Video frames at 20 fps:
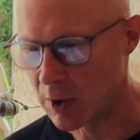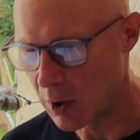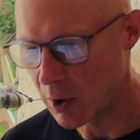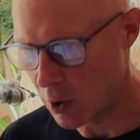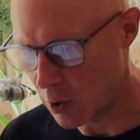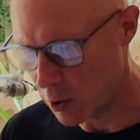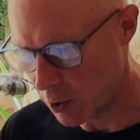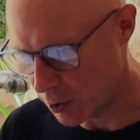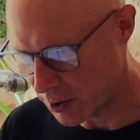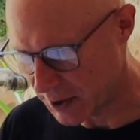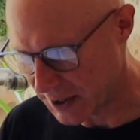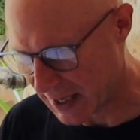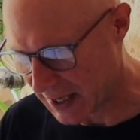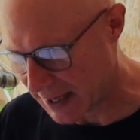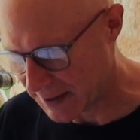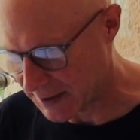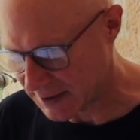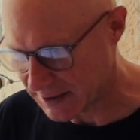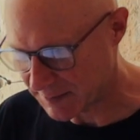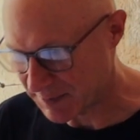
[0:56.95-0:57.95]
a Holy
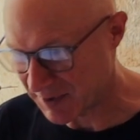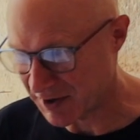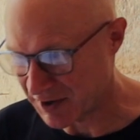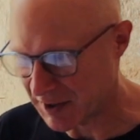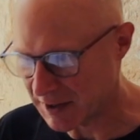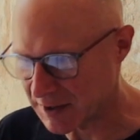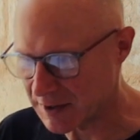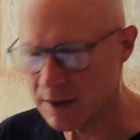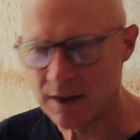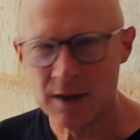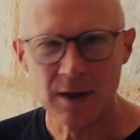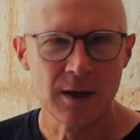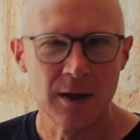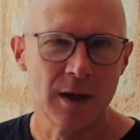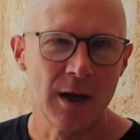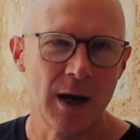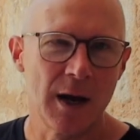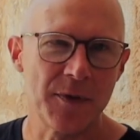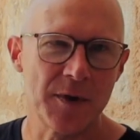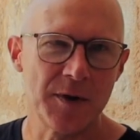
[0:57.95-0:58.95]
Land experience.
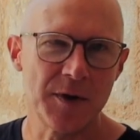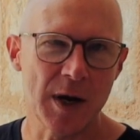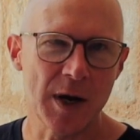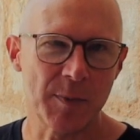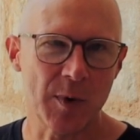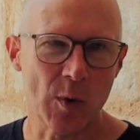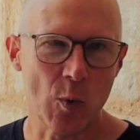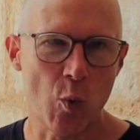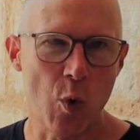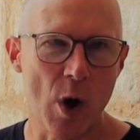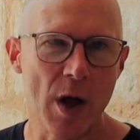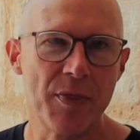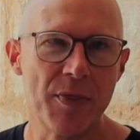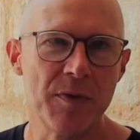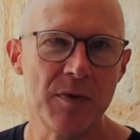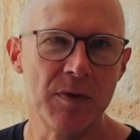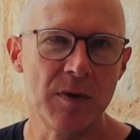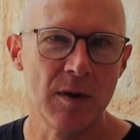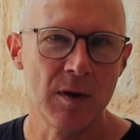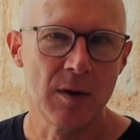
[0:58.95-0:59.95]
And the number
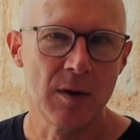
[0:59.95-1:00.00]
one